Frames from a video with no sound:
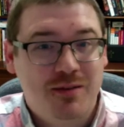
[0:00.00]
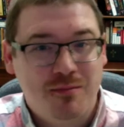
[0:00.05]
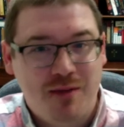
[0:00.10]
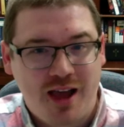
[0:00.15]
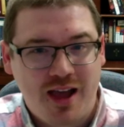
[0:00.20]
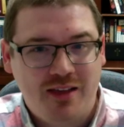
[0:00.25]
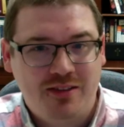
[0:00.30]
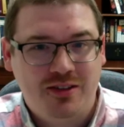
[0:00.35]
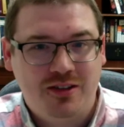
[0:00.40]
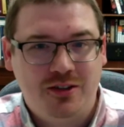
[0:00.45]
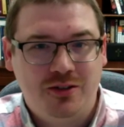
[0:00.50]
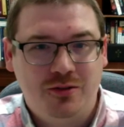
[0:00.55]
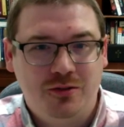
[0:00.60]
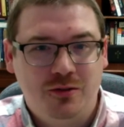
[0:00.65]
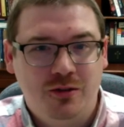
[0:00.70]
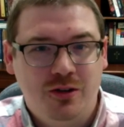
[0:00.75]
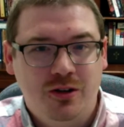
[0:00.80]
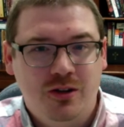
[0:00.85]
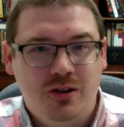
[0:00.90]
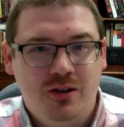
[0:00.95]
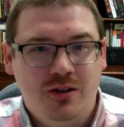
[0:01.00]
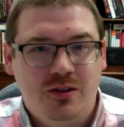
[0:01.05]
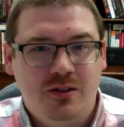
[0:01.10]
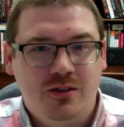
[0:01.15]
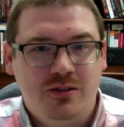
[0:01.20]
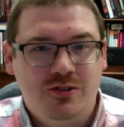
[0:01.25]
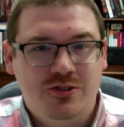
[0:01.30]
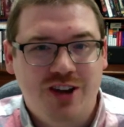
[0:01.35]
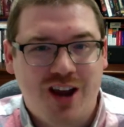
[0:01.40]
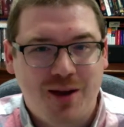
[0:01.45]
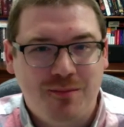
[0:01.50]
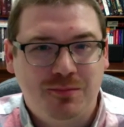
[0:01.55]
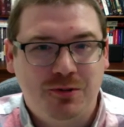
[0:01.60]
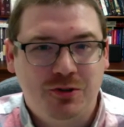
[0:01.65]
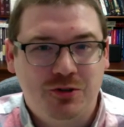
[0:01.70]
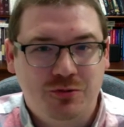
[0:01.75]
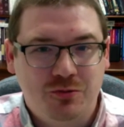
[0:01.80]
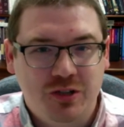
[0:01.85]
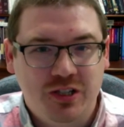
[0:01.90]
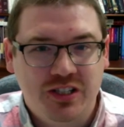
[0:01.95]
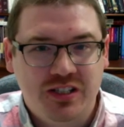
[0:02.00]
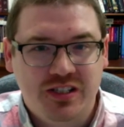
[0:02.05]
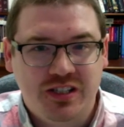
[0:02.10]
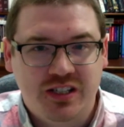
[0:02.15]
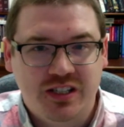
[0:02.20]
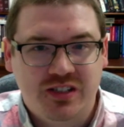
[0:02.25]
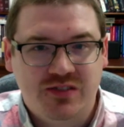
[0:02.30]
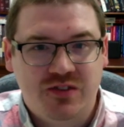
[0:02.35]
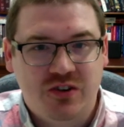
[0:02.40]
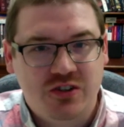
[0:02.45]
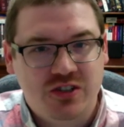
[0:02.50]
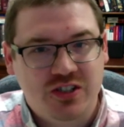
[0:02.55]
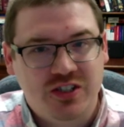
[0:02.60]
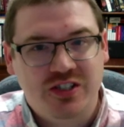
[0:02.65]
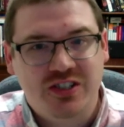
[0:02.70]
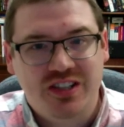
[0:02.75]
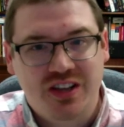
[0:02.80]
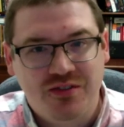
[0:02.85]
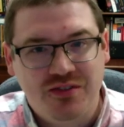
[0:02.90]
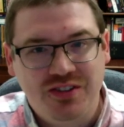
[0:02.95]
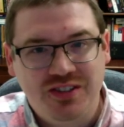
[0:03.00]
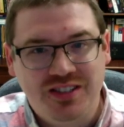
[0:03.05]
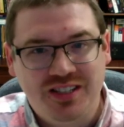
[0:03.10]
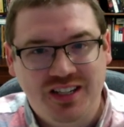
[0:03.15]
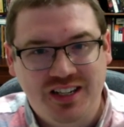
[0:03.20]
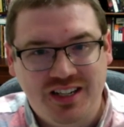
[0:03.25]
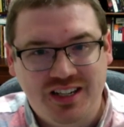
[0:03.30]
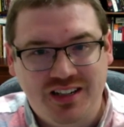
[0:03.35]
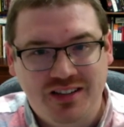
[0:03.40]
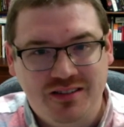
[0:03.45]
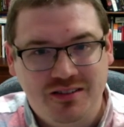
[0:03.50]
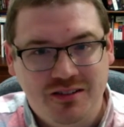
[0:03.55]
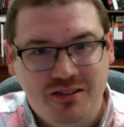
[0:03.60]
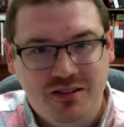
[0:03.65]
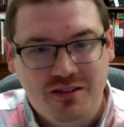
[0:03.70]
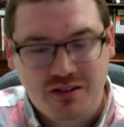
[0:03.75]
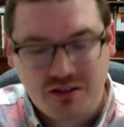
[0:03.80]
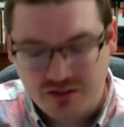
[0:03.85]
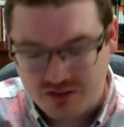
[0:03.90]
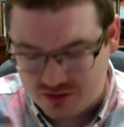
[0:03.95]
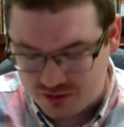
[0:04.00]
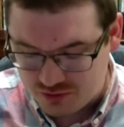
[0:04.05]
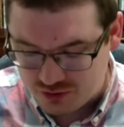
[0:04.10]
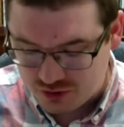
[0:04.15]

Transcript: Matthew, chapter 26, verses 17 through